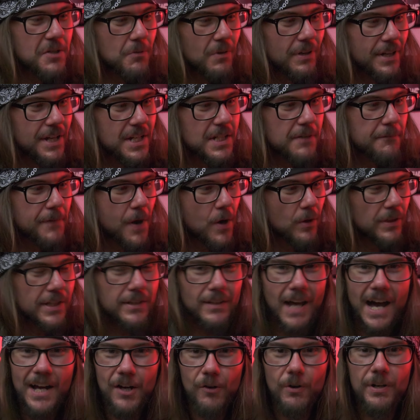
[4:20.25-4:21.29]
one is fairly
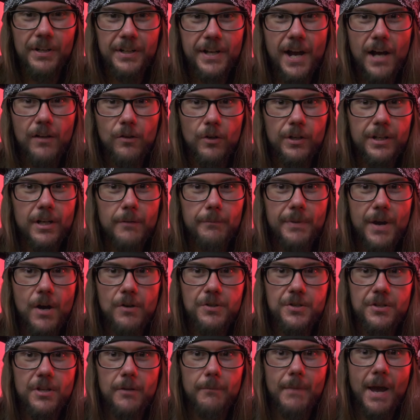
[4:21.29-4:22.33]
lighter in color compared
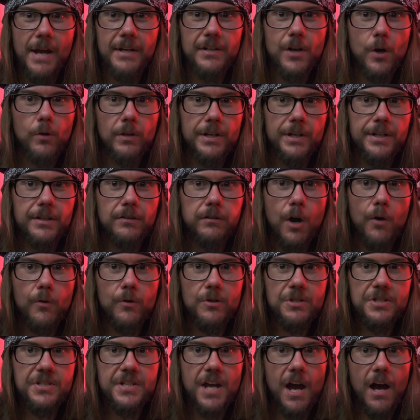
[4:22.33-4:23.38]
to the Magnolia
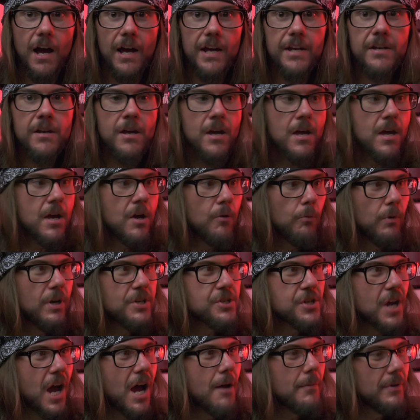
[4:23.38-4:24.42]
Clothers tie,
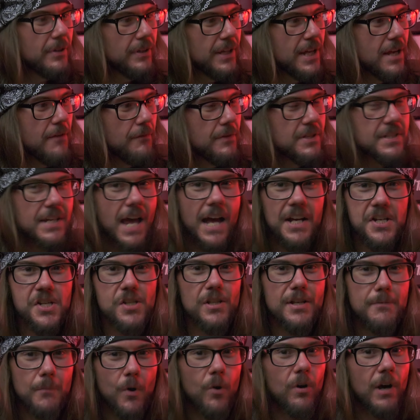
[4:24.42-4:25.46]
which I believe is
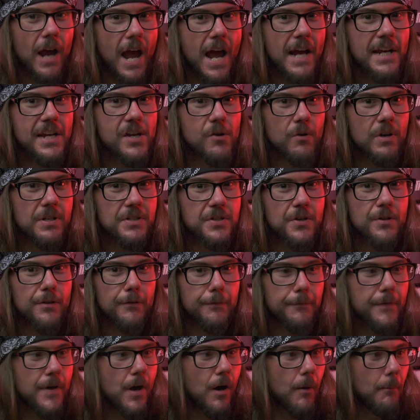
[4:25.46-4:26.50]
actually more accurate to the
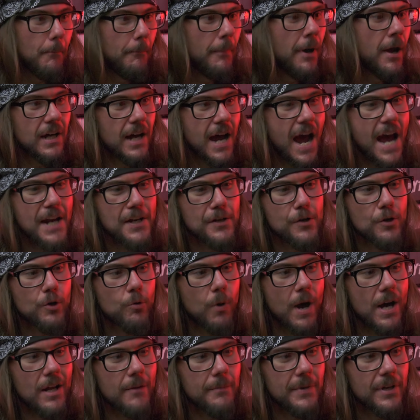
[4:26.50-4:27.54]
film. I had to do
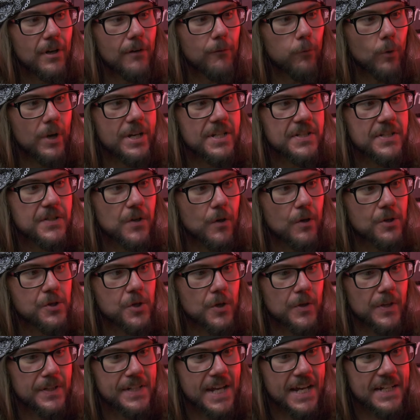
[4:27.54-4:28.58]
quite a bit of research
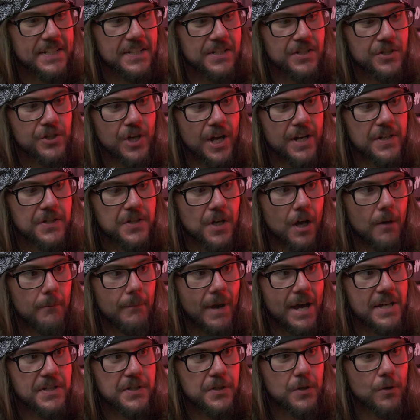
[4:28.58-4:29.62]
on the Texas Chainsaw
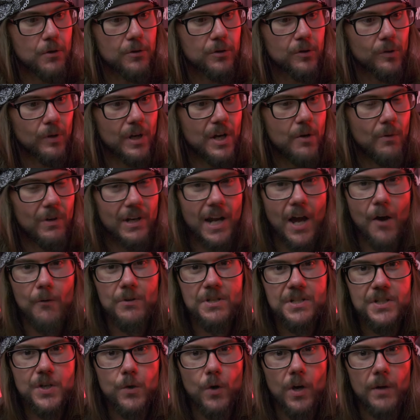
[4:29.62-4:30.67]
Massacre 3 when I
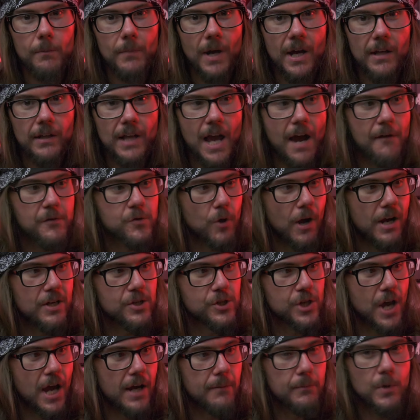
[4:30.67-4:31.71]
was doing my Laugh Track
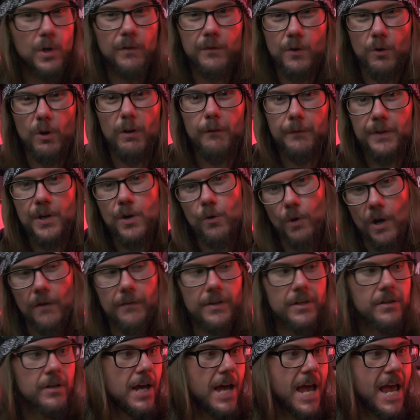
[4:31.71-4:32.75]
Jack movie review
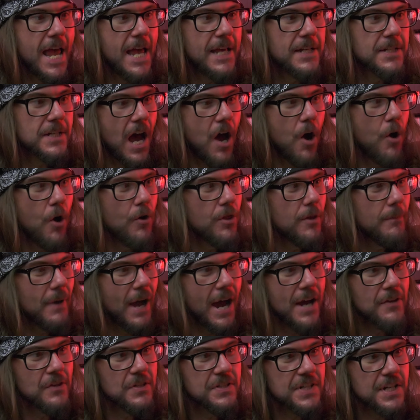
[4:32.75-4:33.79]
of it, and all the
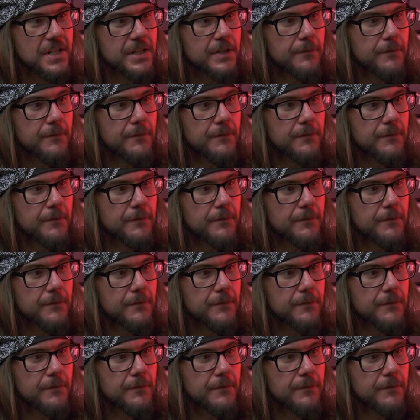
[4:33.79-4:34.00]
behind the scenes